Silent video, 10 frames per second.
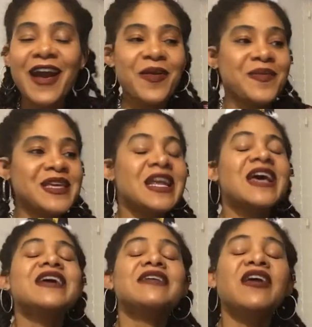I mean,
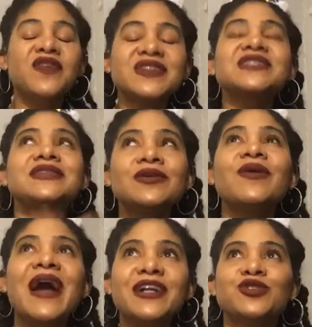every single
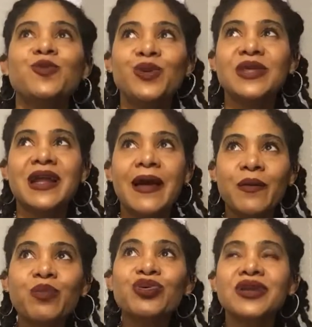attribute that I
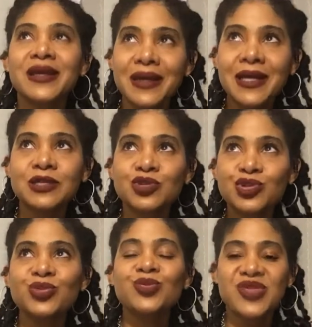am putting
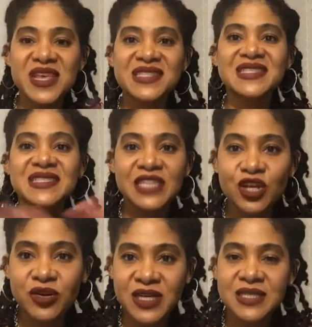into this
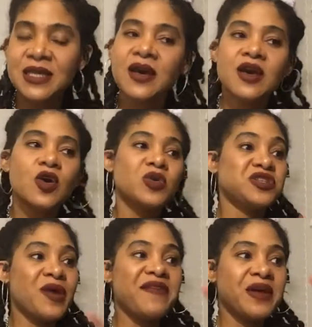series, which
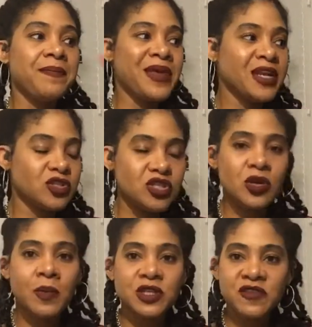is why I've committed
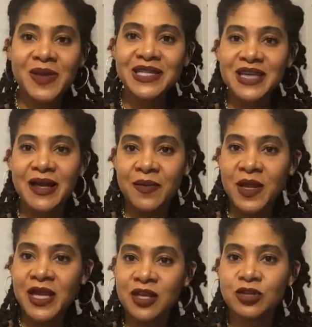so much of my time
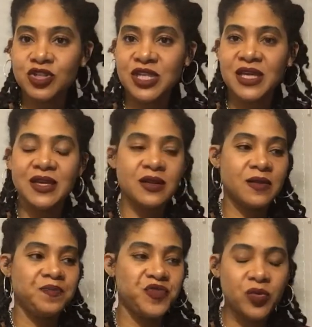and energy, and
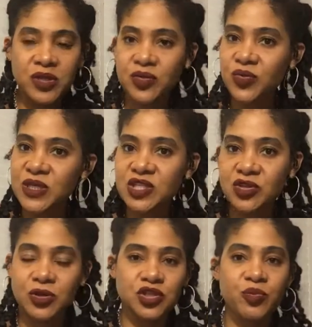I'm doing the
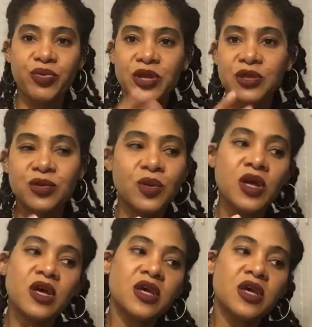research to bring you